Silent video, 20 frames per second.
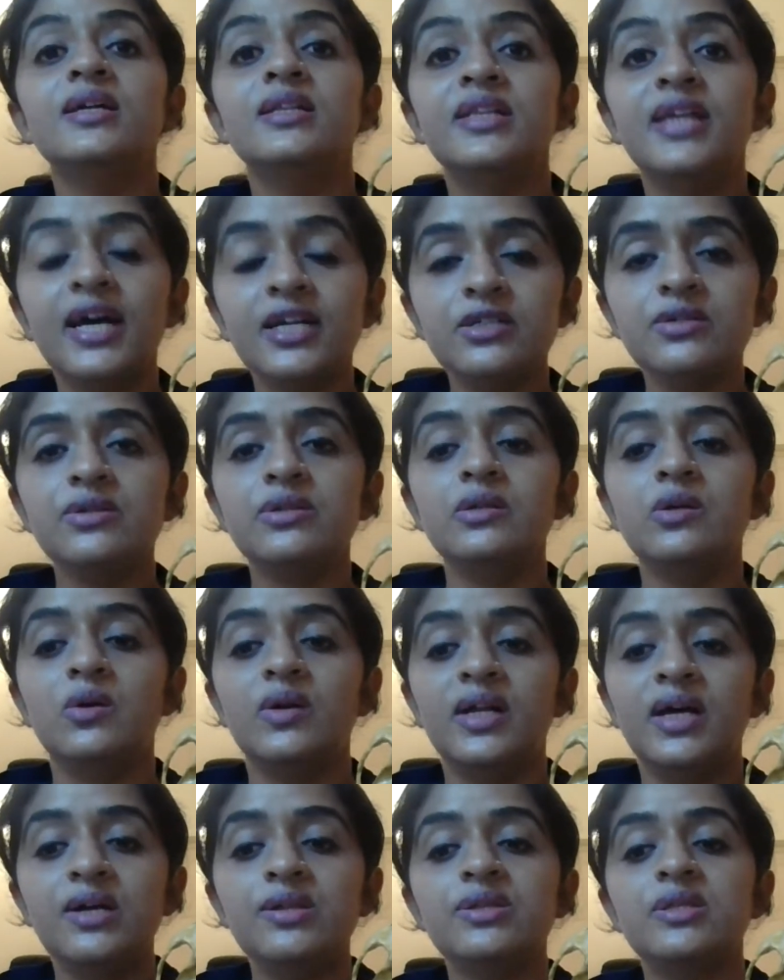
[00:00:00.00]
That is
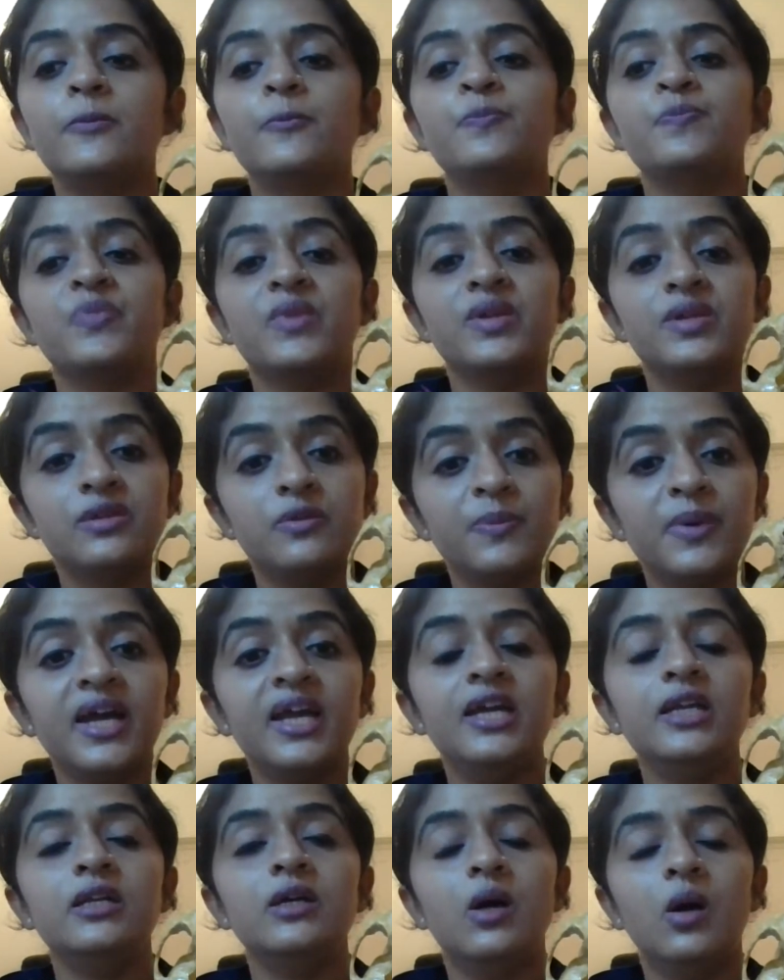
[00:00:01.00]
known as
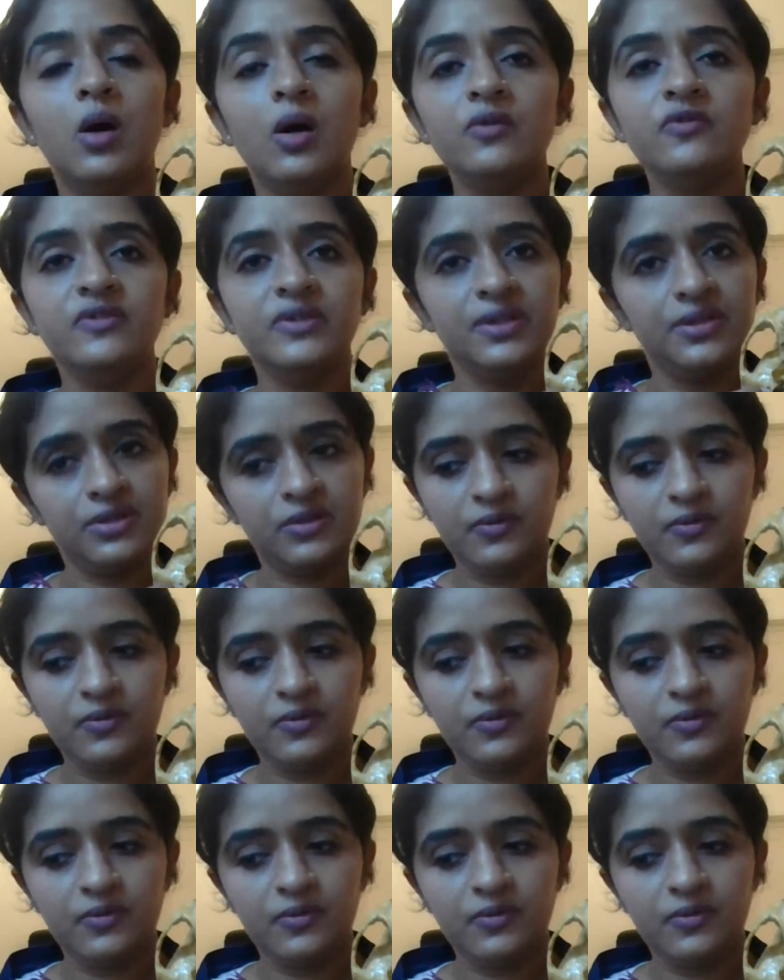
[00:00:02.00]
spine of